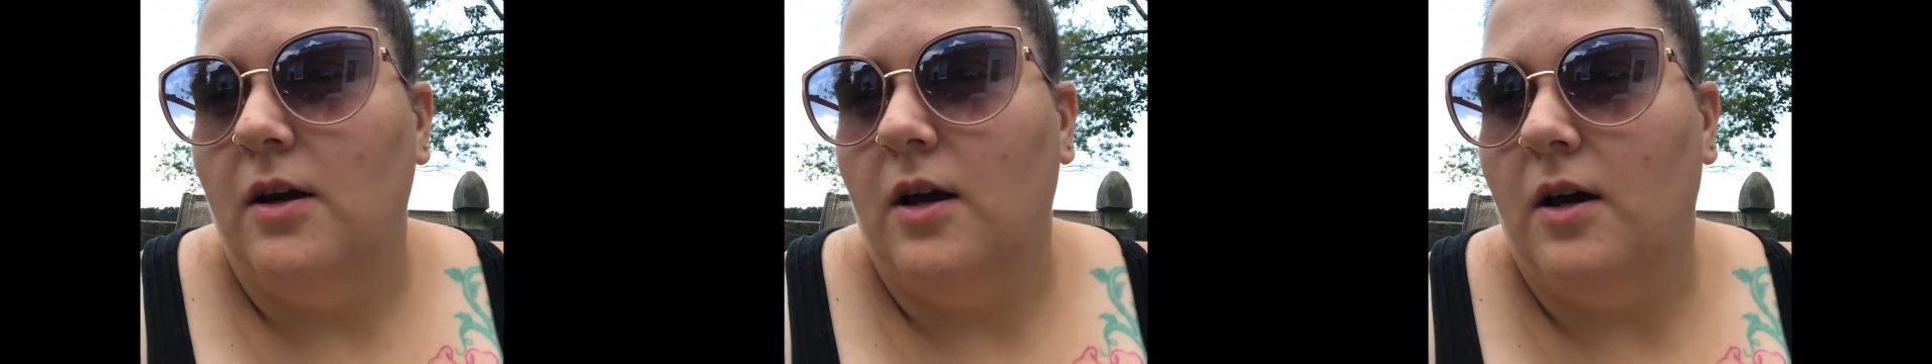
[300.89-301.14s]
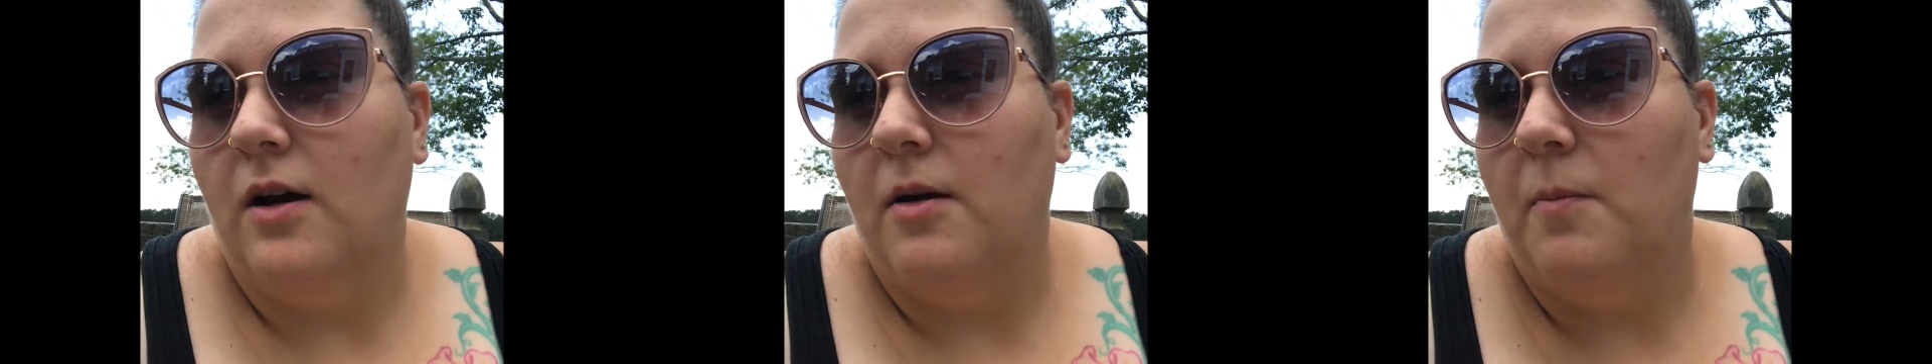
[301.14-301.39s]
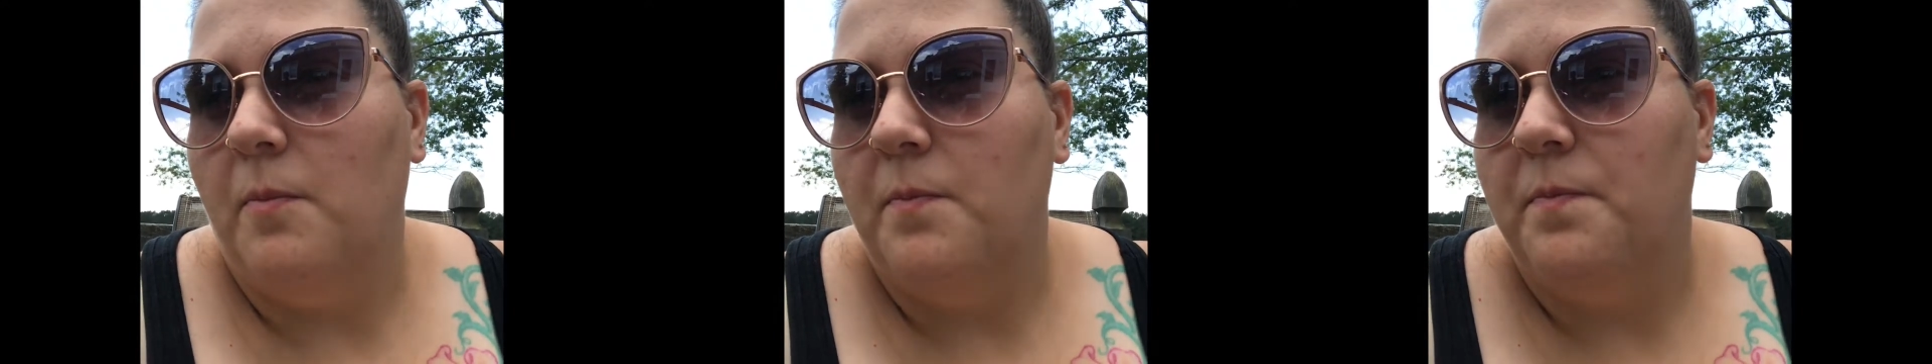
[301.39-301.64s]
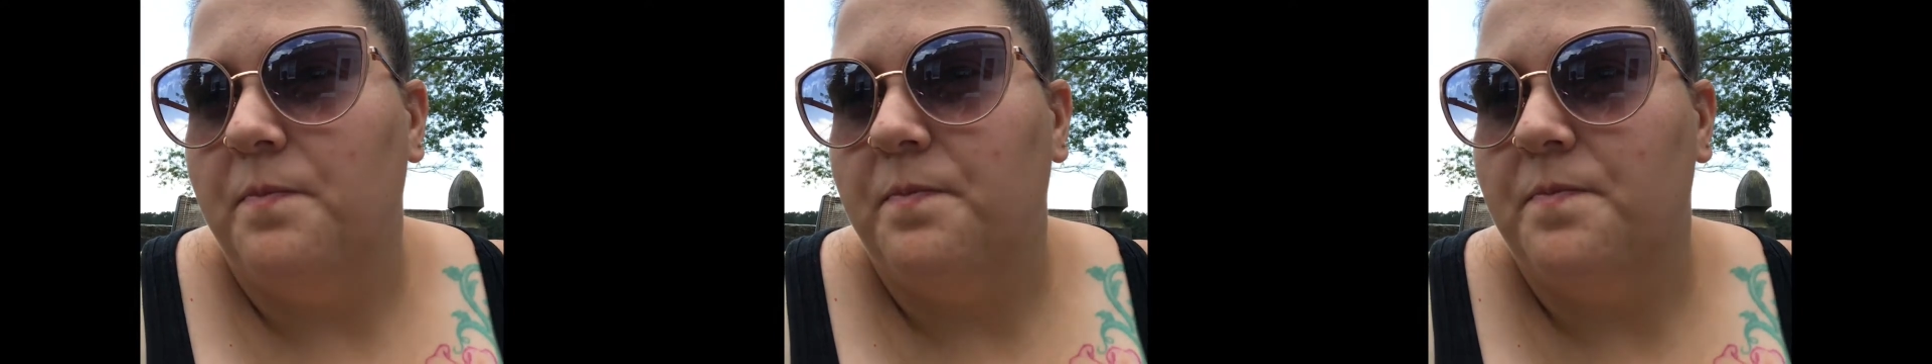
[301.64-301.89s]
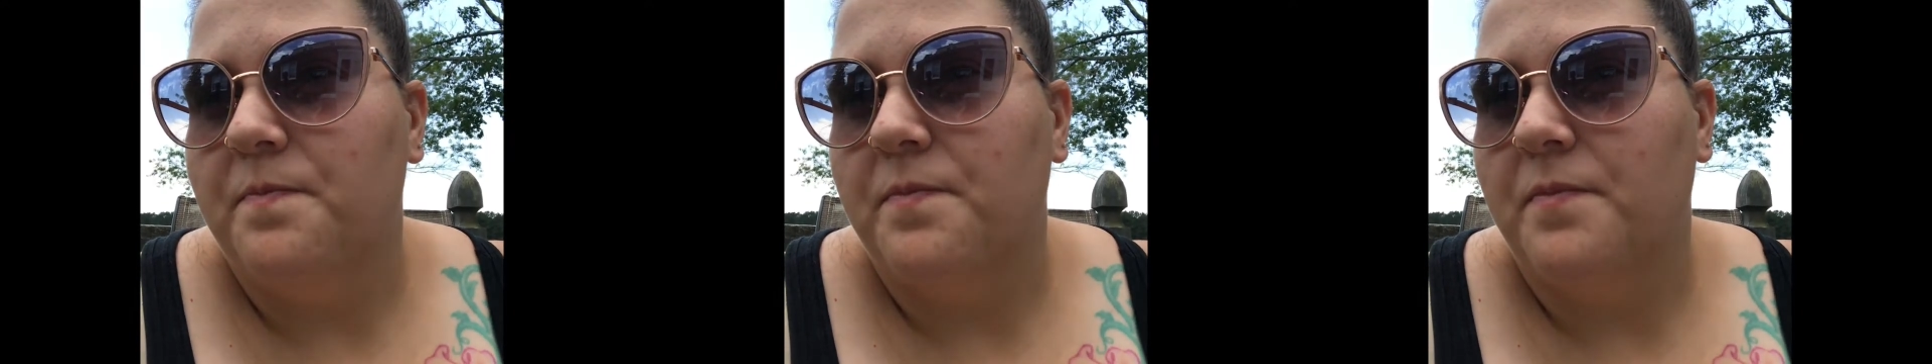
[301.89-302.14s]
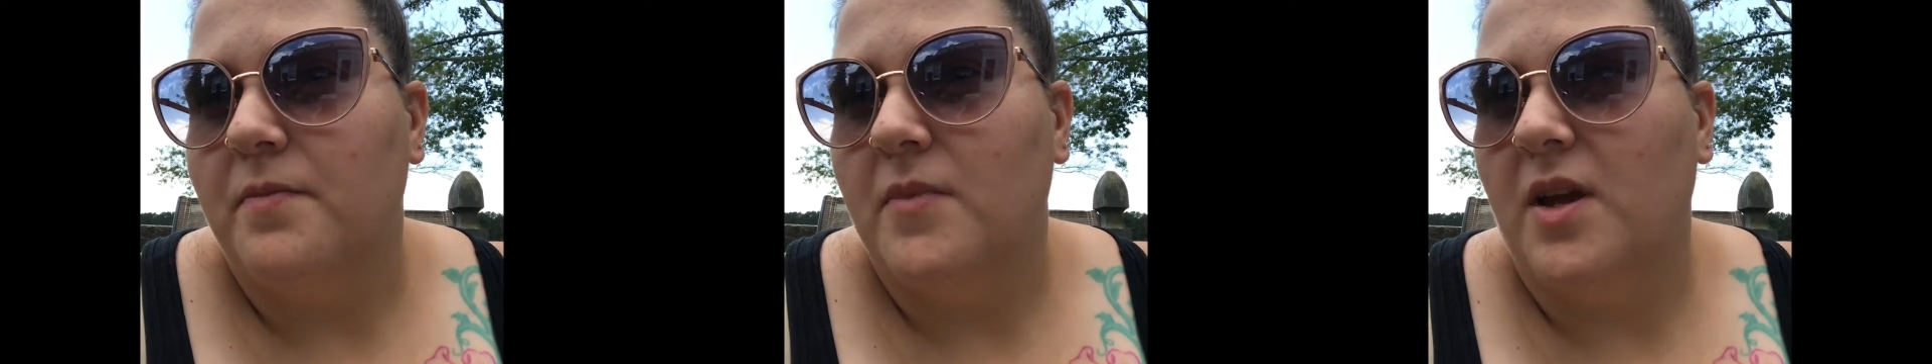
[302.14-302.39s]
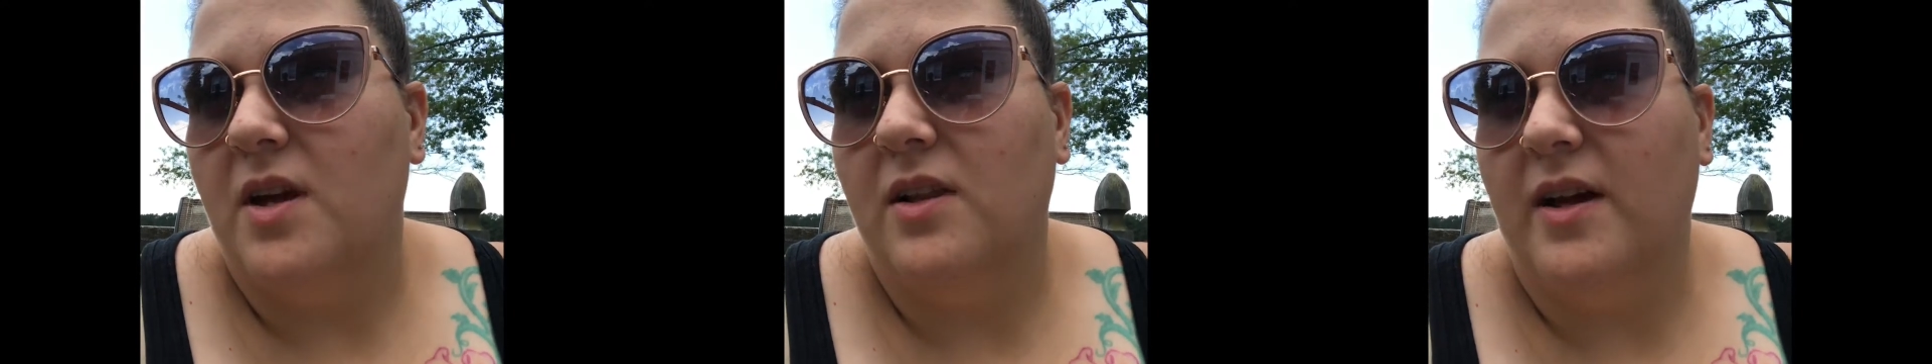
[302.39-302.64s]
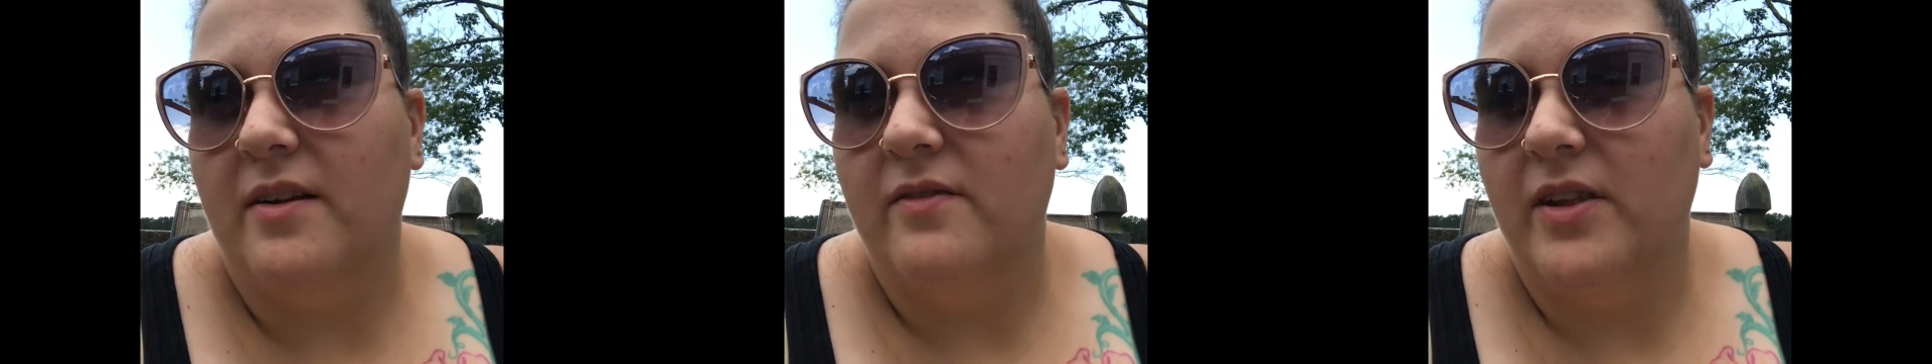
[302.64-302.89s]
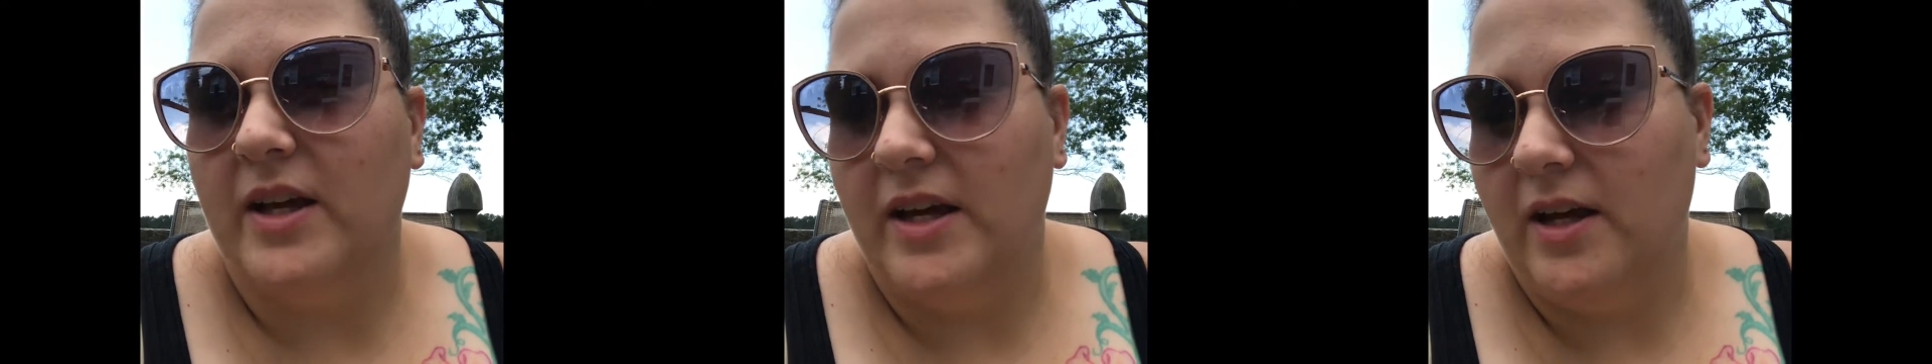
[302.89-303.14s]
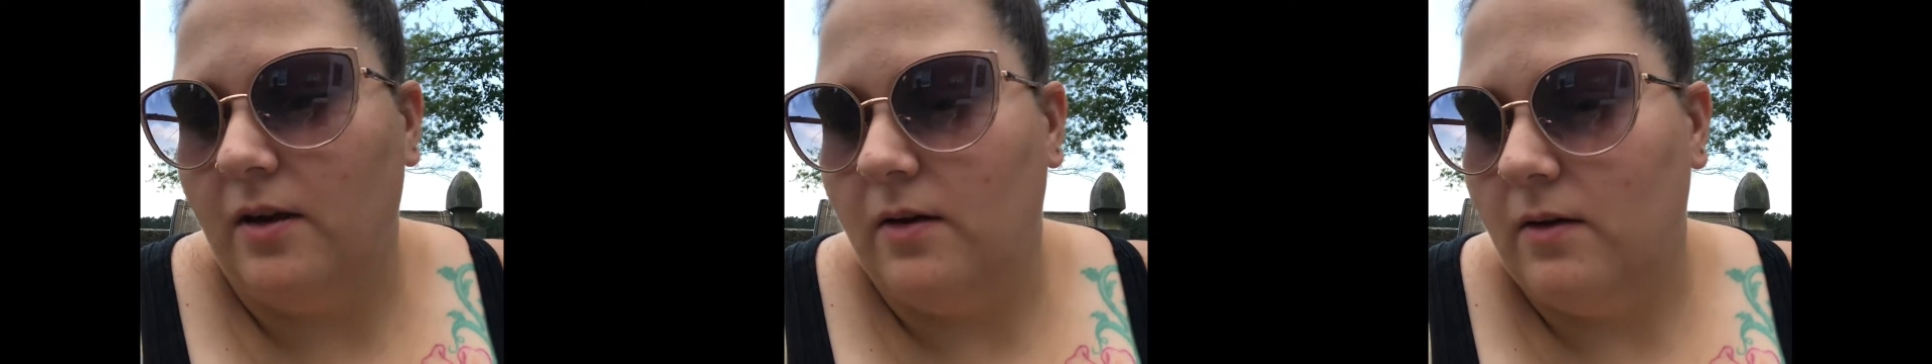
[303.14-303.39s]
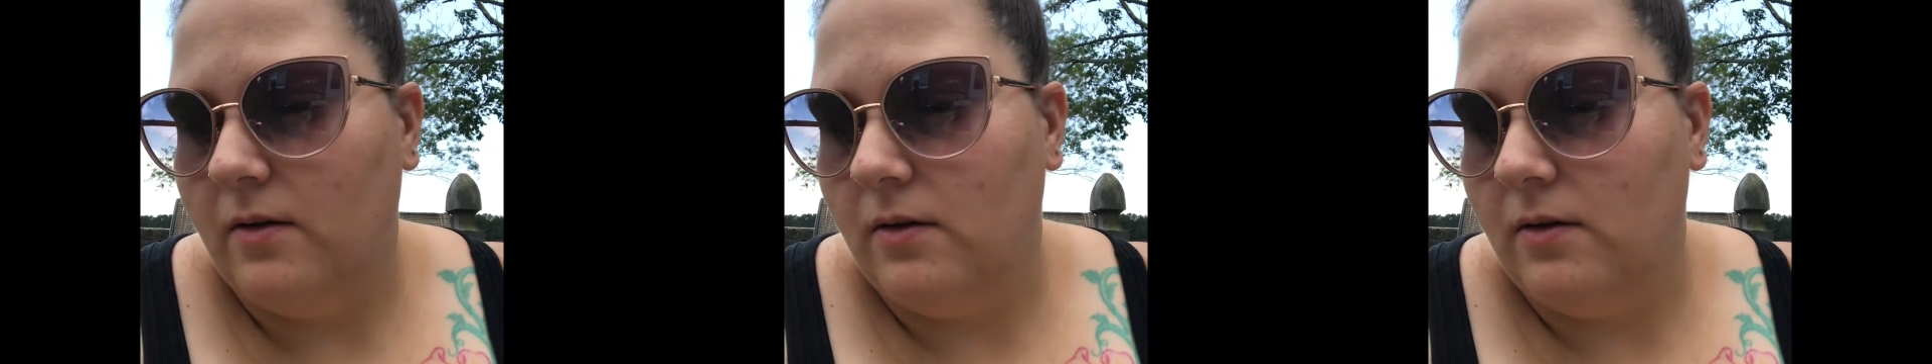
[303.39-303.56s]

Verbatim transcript: um, a lot of like,